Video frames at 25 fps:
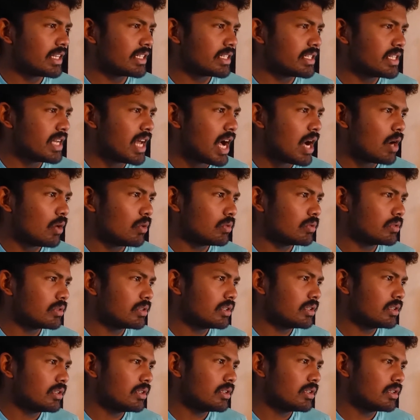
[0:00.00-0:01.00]
And now,
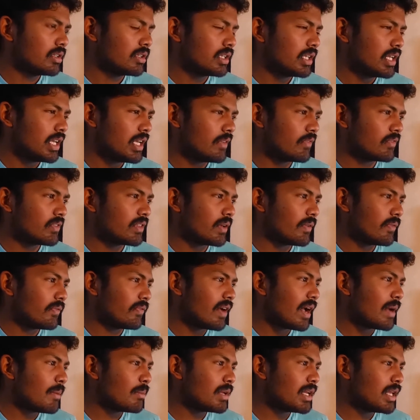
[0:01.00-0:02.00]
if
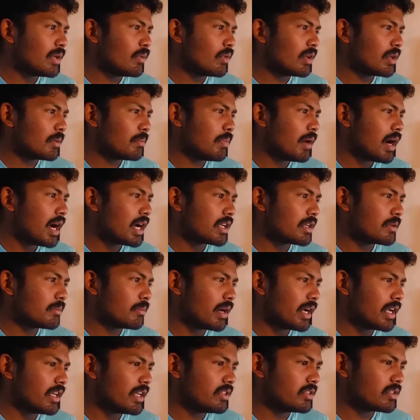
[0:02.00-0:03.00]
the family will
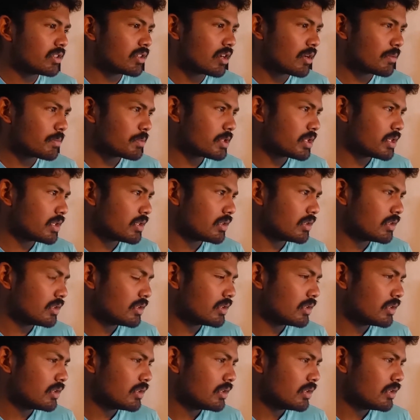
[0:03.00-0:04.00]
pardon my interruption,
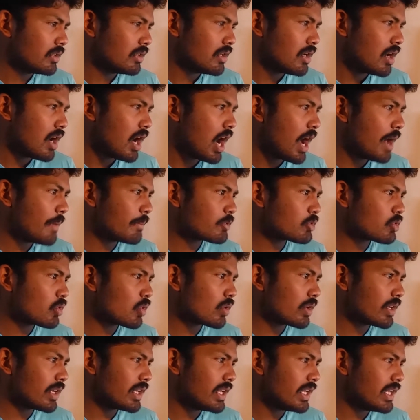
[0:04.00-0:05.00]
I'm
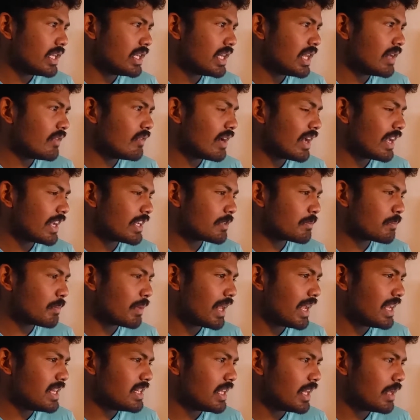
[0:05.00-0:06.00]
sorry he never
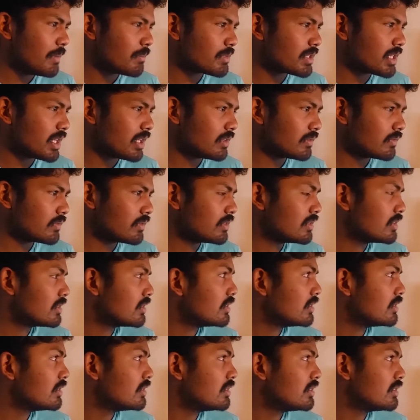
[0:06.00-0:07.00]
explained himself.
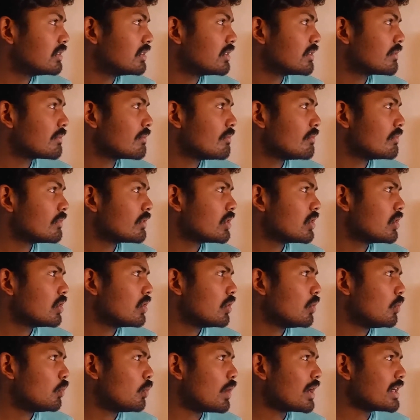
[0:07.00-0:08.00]

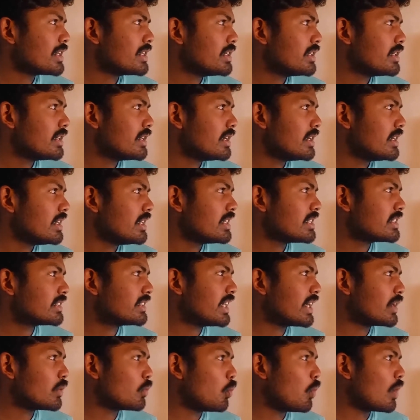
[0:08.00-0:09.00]
What?
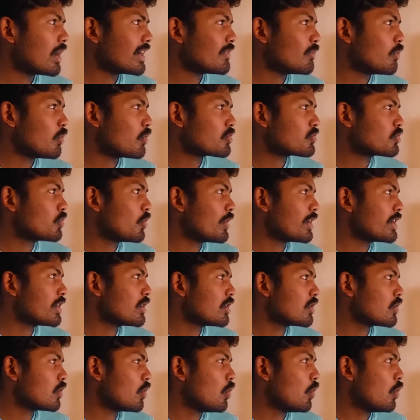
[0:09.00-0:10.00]
Is that what was
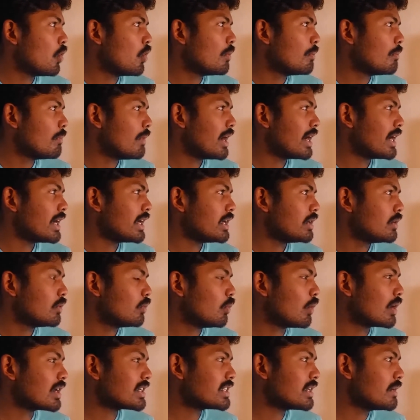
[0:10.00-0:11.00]
going on? Oh
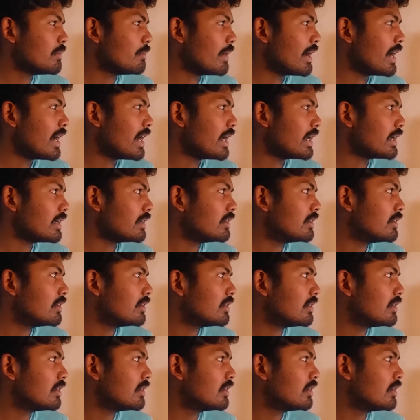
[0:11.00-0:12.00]
my, what a man.